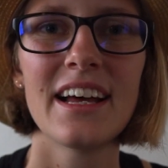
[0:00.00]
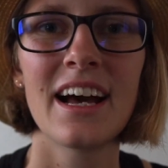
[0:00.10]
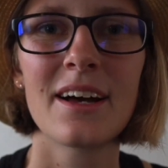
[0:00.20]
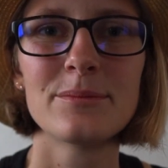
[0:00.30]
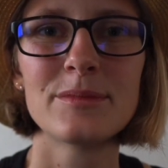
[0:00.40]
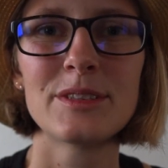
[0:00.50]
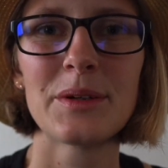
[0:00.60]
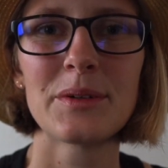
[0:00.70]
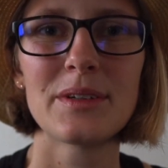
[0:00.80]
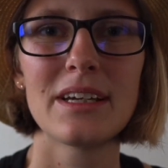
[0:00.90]

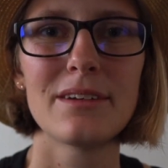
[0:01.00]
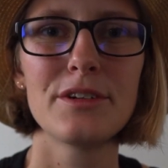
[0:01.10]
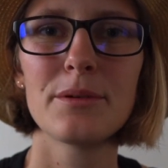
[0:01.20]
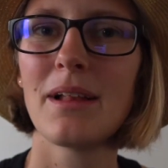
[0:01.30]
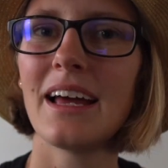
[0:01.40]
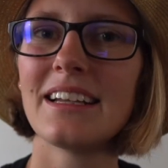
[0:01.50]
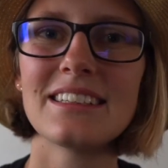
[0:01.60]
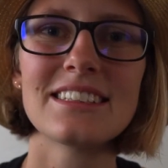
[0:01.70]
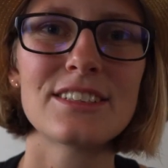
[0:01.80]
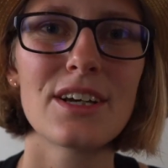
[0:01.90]
So if you're
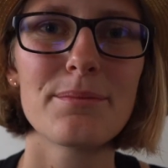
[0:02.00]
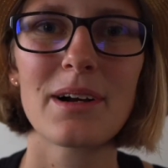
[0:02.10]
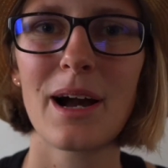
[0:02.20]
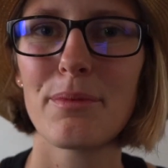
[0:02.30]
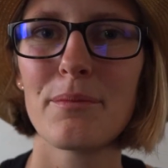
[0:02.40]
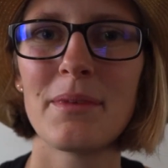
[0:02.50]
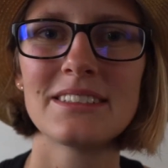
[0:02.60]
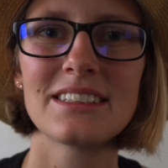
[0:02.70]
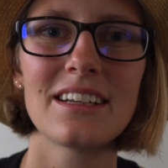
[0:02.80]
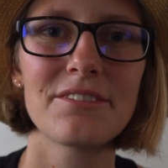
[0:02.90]
planning this trip a couple
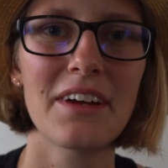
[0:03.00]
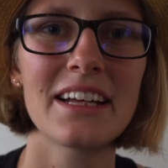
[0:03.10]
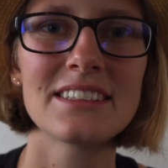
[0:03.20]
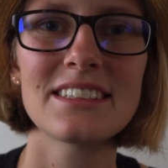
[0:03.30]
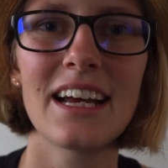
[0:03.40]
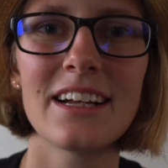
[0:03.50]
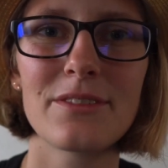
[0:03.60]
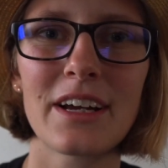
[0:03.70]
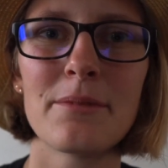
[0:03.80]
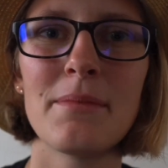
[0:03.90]
months in advance, I'd
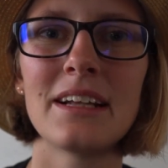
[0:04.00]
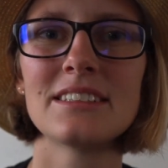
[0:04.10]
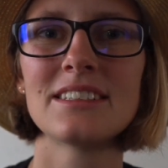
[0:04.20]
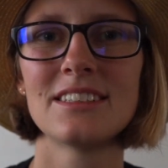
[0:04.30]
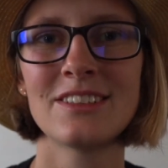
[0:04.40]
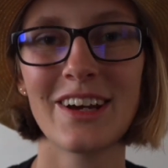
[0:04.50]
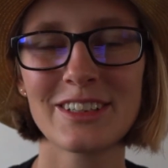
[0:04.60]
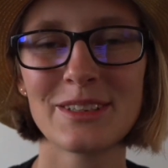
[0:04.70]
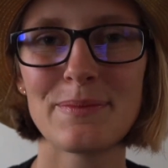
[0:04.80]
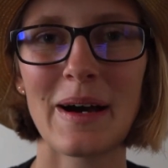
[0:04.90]
recommend
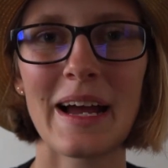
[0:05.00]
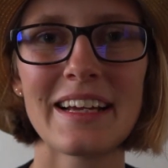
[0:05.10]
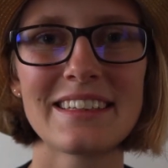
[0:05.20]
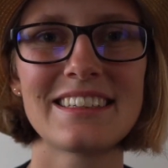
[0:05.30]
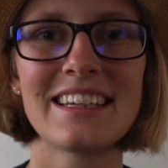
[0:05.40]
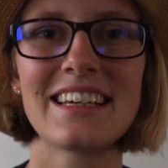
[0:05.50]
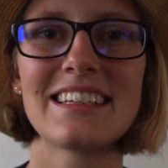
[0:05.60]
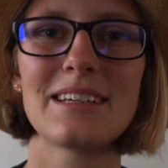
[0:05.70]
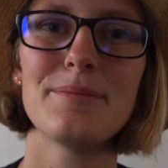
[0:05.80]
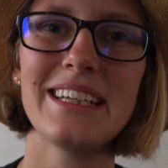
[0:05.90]
not to buy the
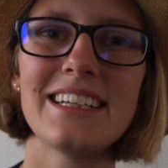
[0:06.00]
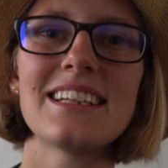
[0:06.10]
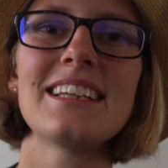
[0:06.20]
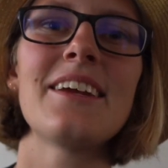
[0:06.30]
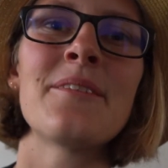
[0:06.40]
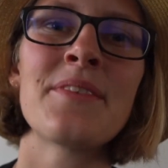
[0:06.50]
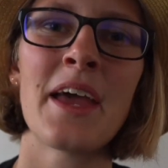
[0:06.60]
ticket immediately,